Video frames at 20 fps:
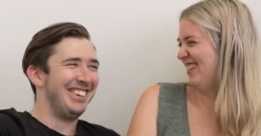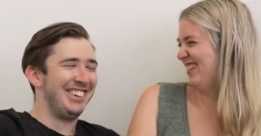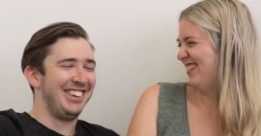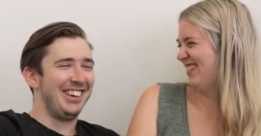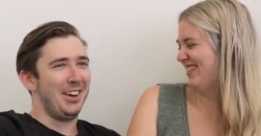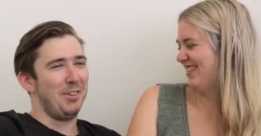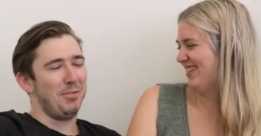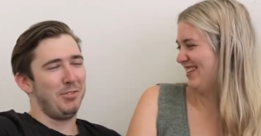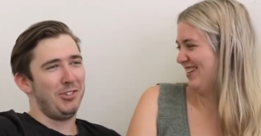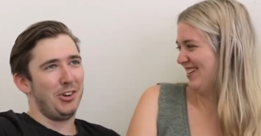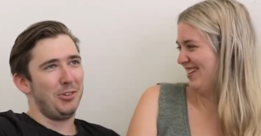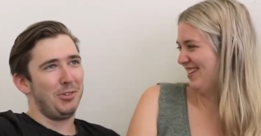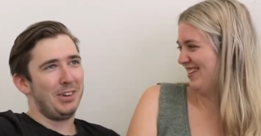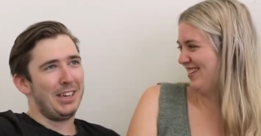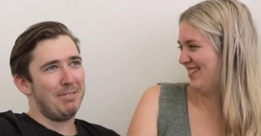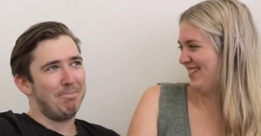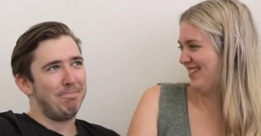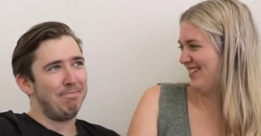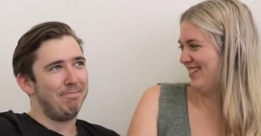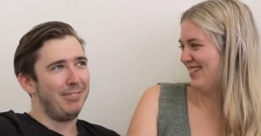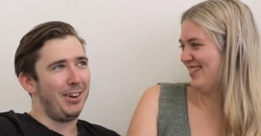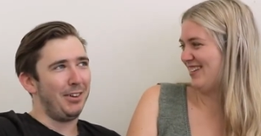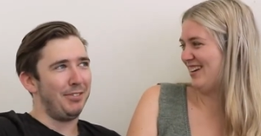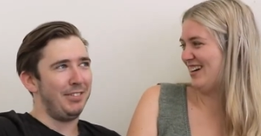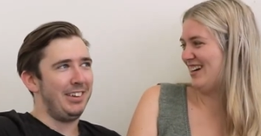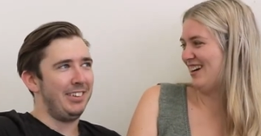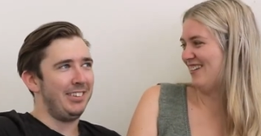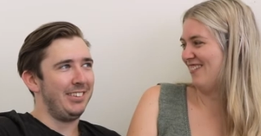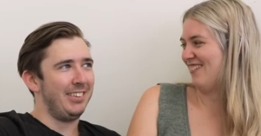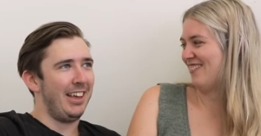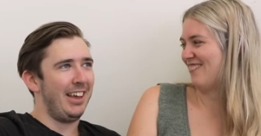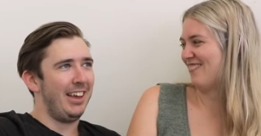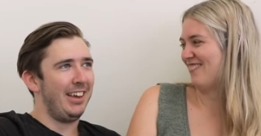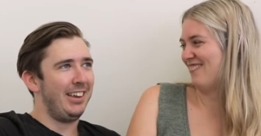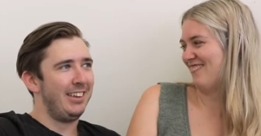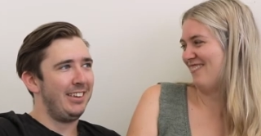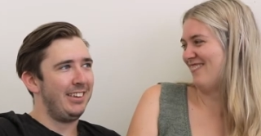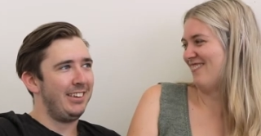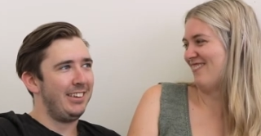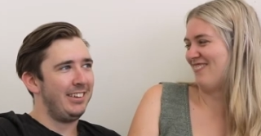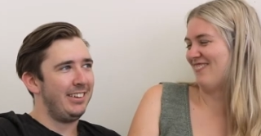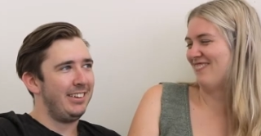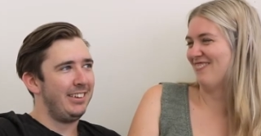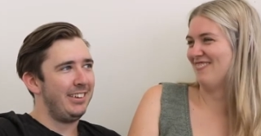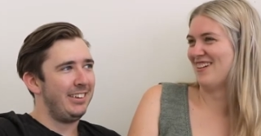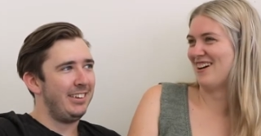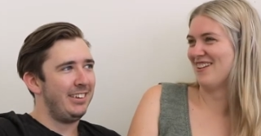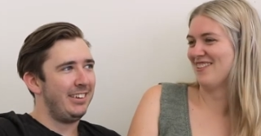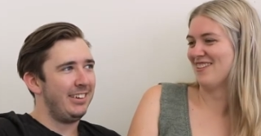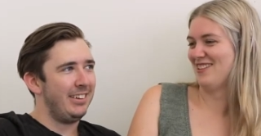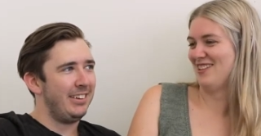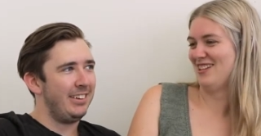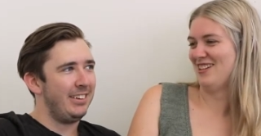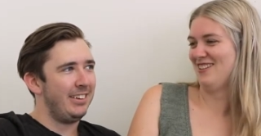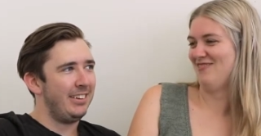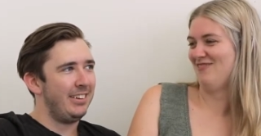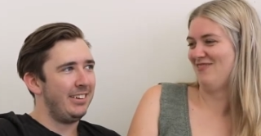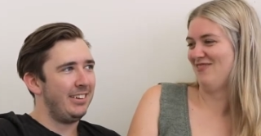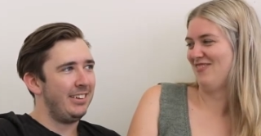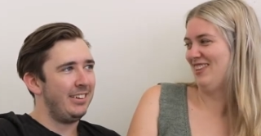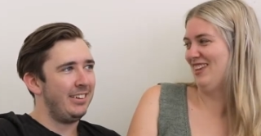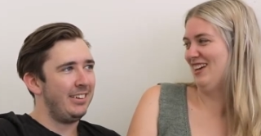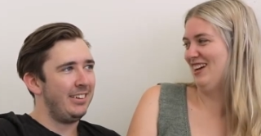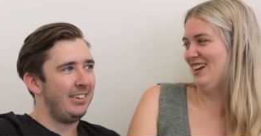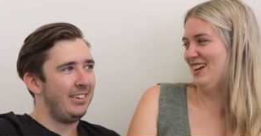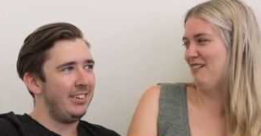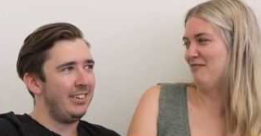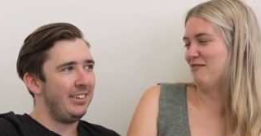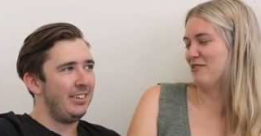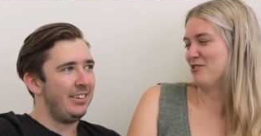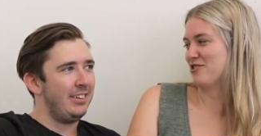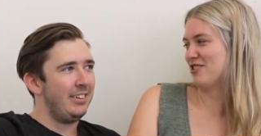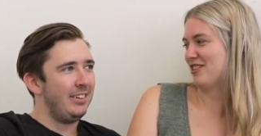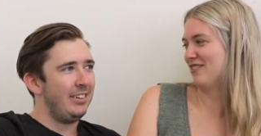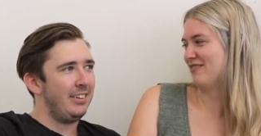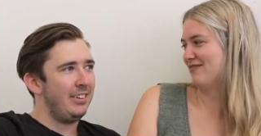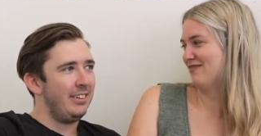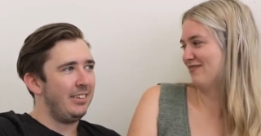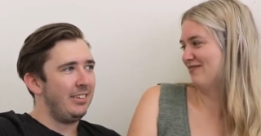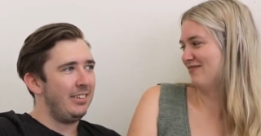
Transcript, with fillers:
Speaker 1: no, I'm joking. Obviously. I would
Speaker 2: rather the, the hair washing.